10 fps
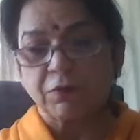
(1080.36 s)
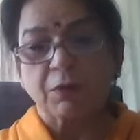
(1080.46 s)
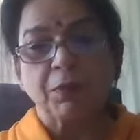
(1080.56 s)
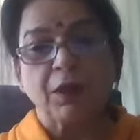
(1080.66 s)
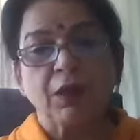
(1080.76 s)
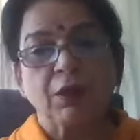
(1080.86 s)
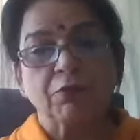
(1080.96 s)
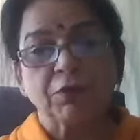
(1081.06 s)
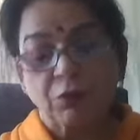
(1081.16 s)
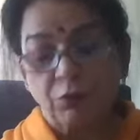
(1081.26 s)
of the play
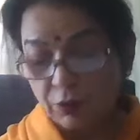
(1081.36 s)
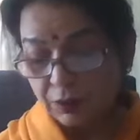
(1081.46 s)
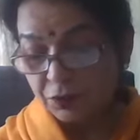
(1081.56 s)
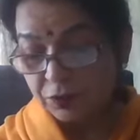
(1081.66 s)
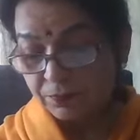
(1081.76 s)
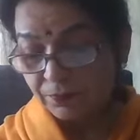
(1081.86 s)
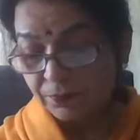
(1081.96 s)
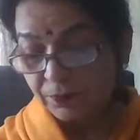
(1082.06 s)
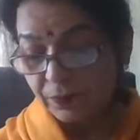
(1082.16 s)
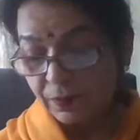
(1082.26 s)
of the gunas,
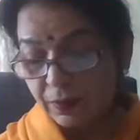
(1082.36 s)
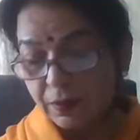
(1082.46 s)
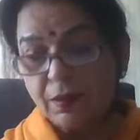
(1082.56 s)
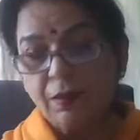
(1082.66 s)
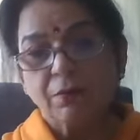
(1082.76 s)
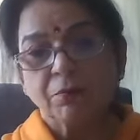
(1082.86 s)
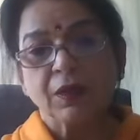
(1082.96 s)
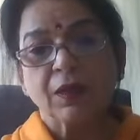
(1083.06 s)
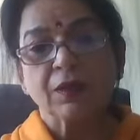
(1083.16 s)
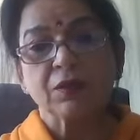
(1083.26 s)

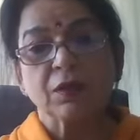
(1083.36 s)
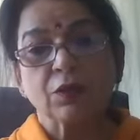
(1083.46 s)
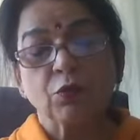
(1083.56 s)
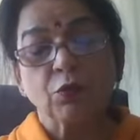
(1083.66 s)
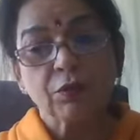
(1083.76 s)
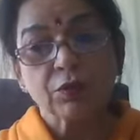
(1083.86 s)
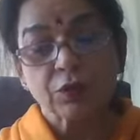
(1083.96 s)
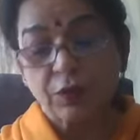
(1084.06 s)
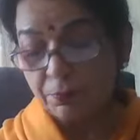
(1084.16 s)
because the guns,